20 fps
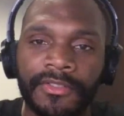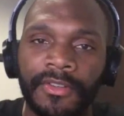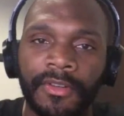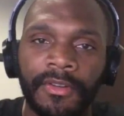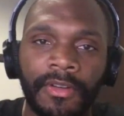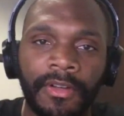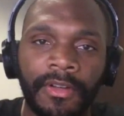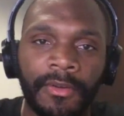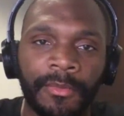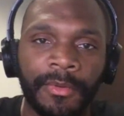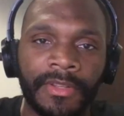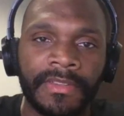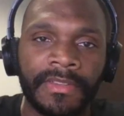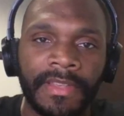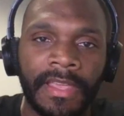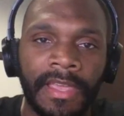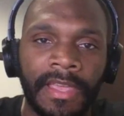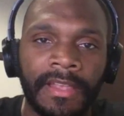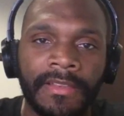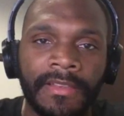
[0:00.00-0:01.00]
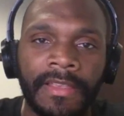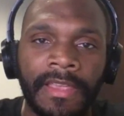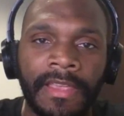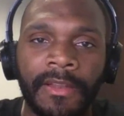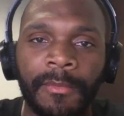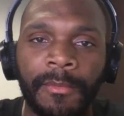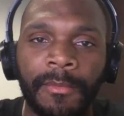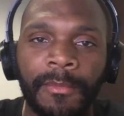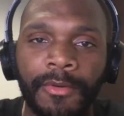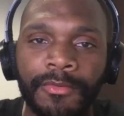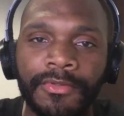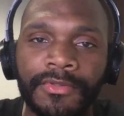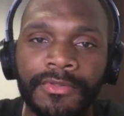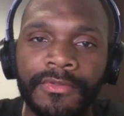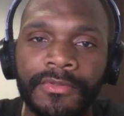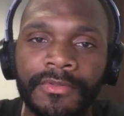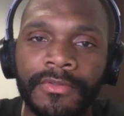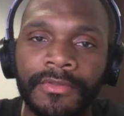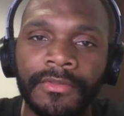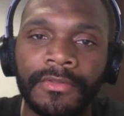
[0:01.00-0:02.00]
Was at Atomos
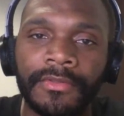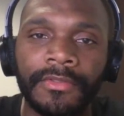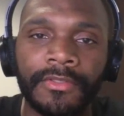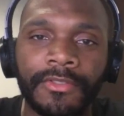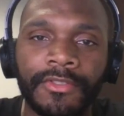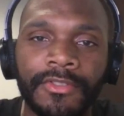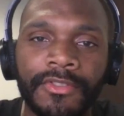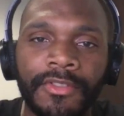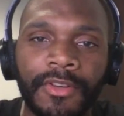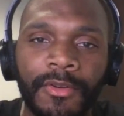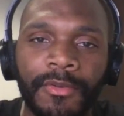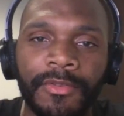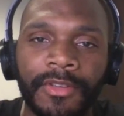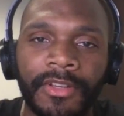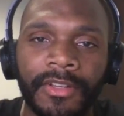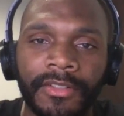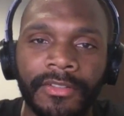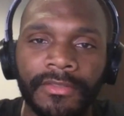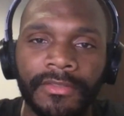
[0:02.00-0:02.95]
Shogun.